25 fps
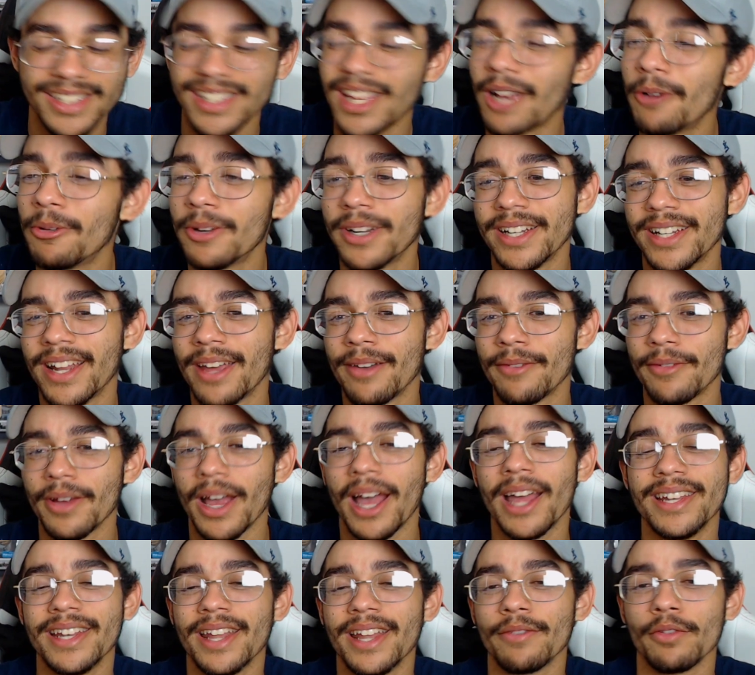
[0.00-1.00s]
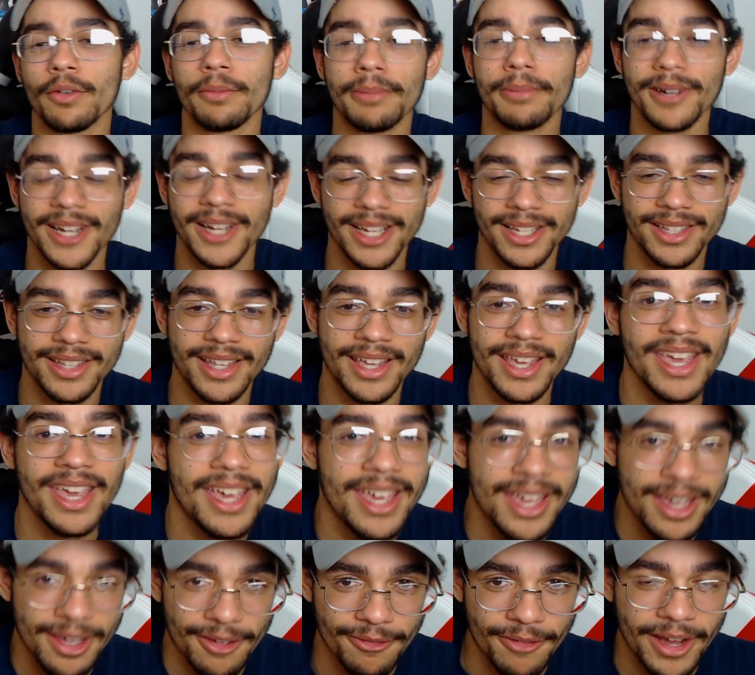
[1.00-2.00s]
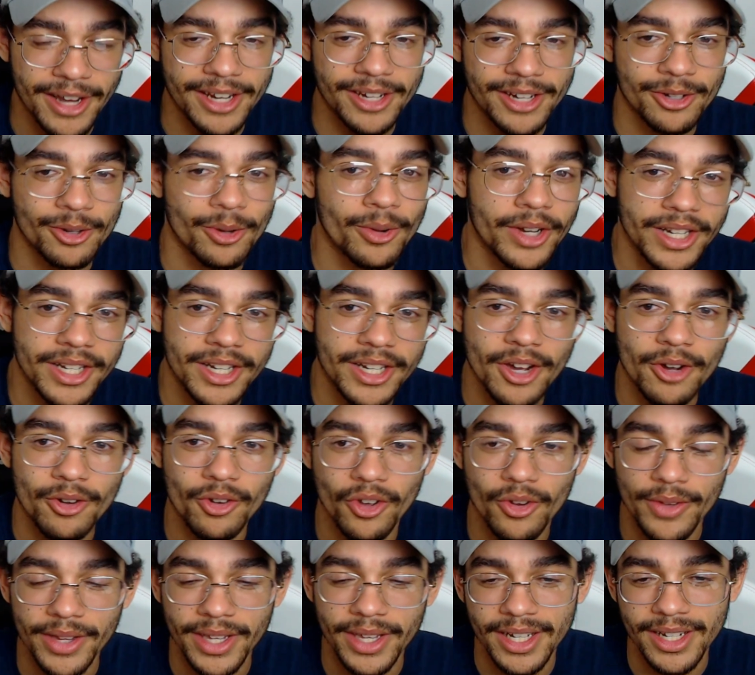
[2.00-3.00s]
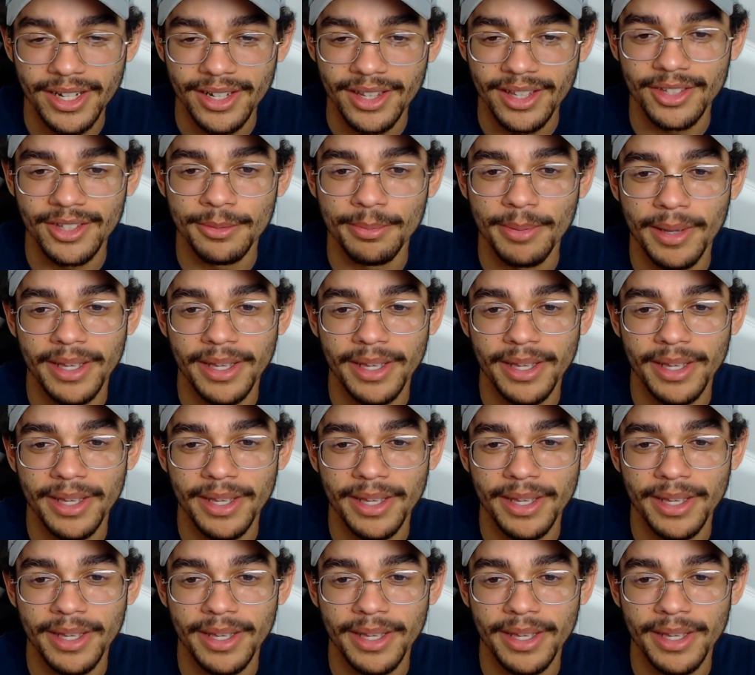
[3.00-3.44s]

because I'd never predict it if I didn't already know going into this.